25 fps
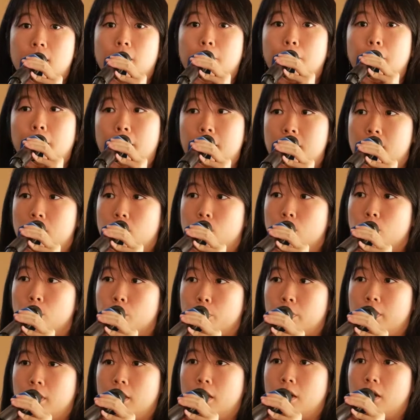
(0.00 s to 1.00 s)
the person who
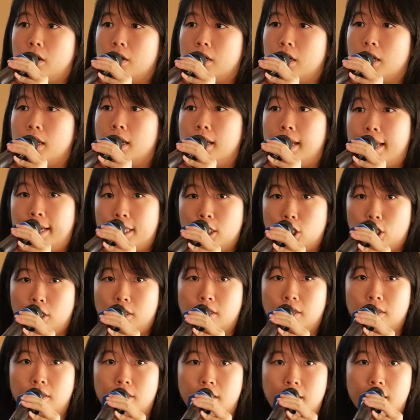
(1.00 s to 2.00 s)
they are
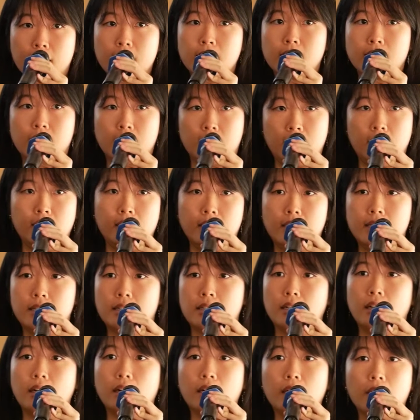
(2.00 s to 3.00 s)
alleging this
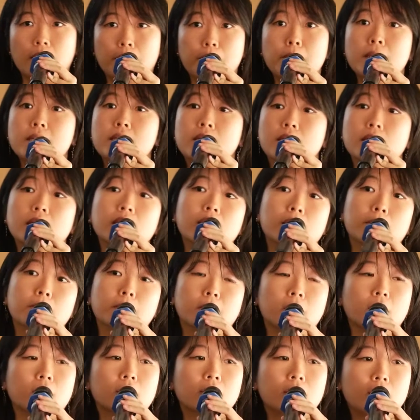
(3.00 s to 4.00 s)

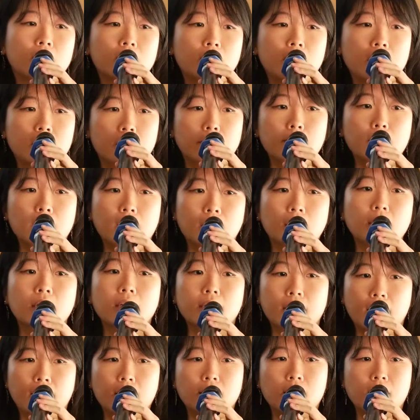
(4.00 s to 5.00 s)
misdemeanor
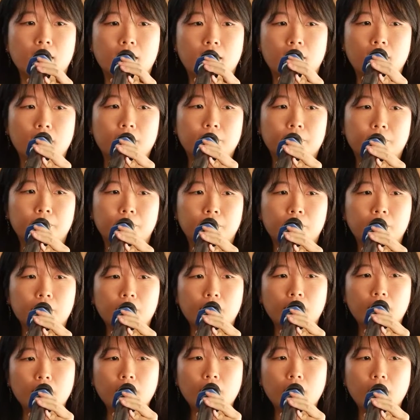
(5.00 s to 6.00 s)
against.
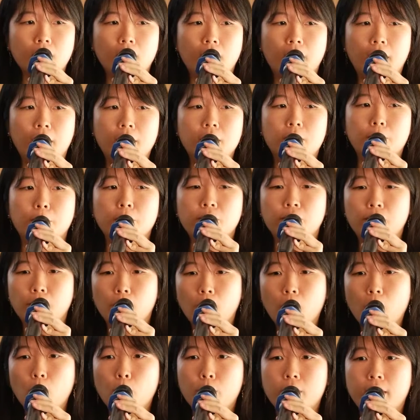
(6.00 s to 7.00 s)
And
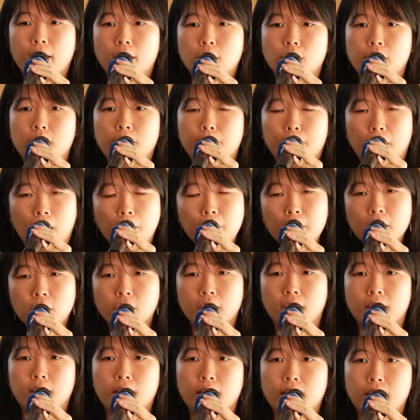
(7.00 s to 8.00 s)
before we actually publish
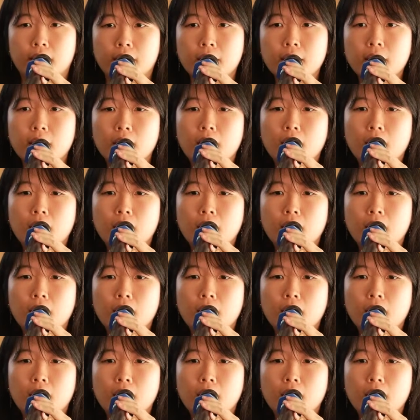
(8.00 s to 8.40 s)
anything,